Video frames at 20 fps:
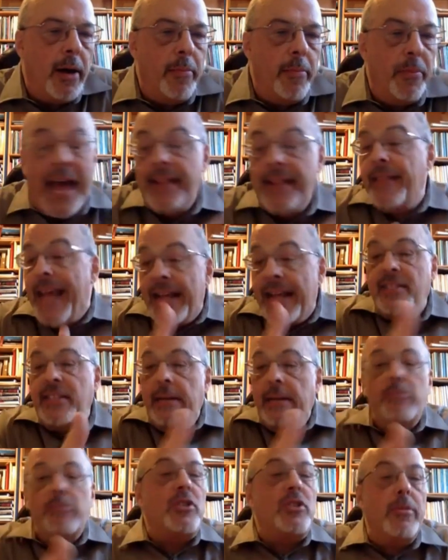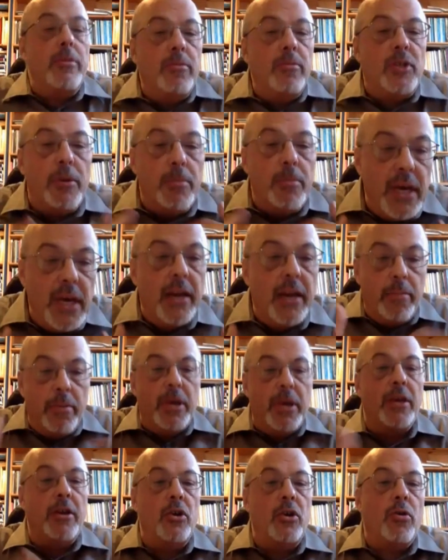That seems to me to be
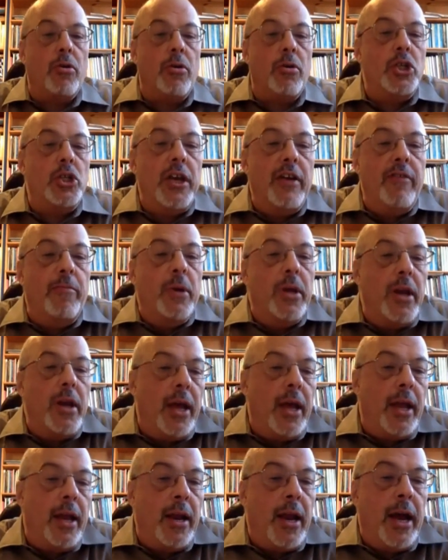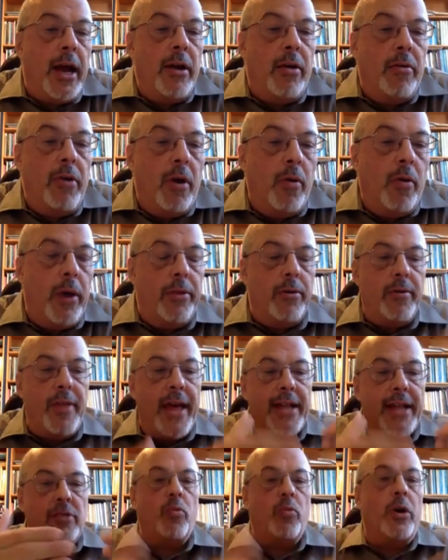your achievement, and I don't know whether
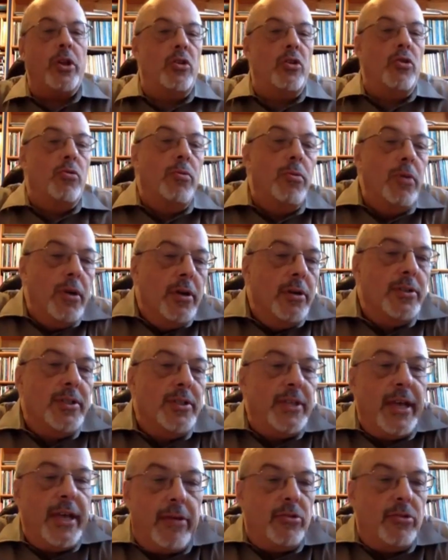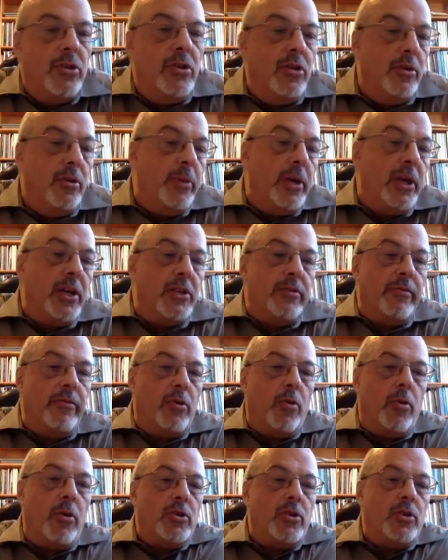that's what you set out to do, because of
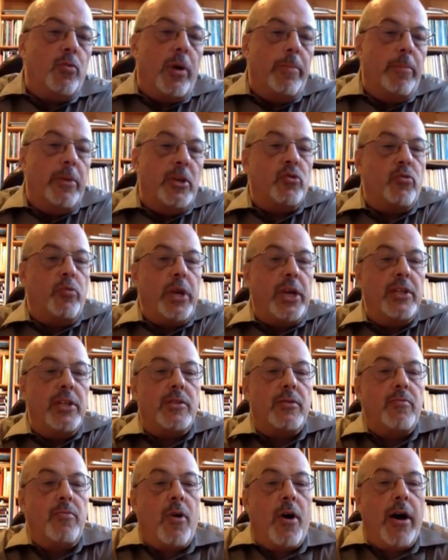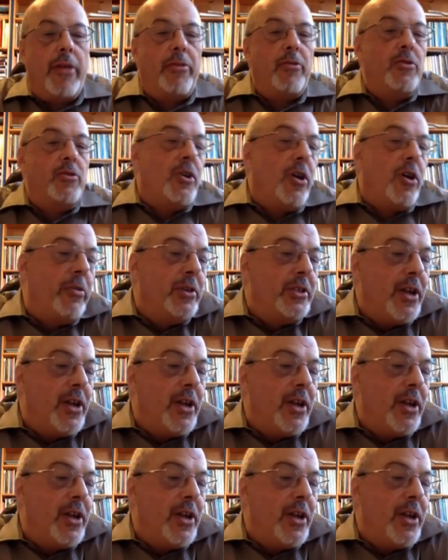course one misreads authors all the